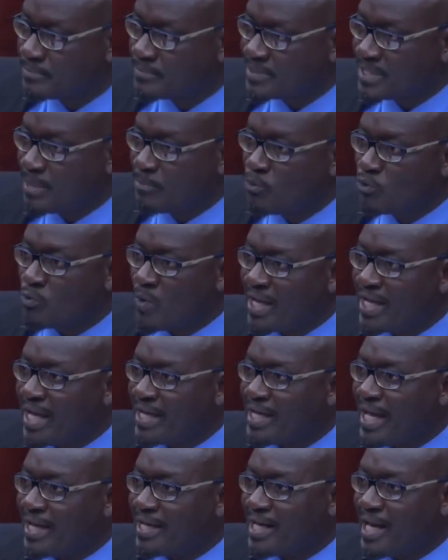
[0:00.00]
say
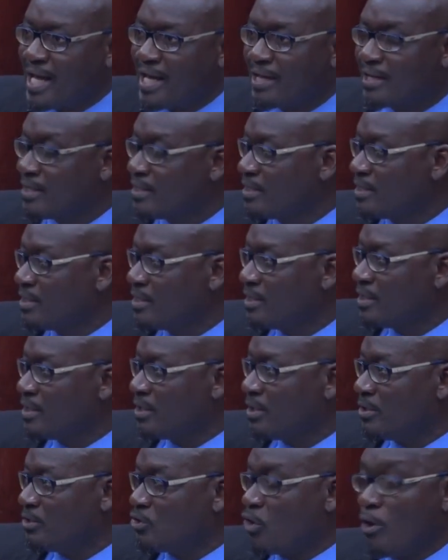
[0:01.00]
Munwaya Yaila,
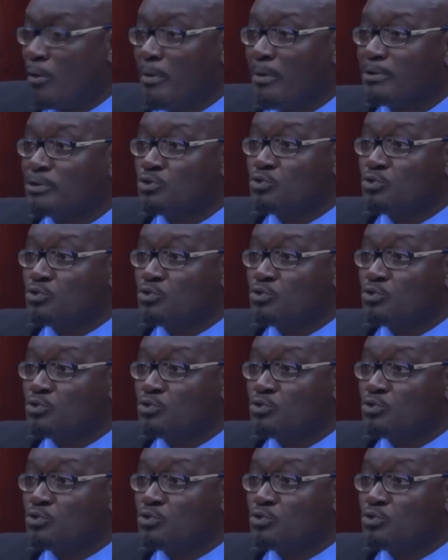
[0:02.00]
yo,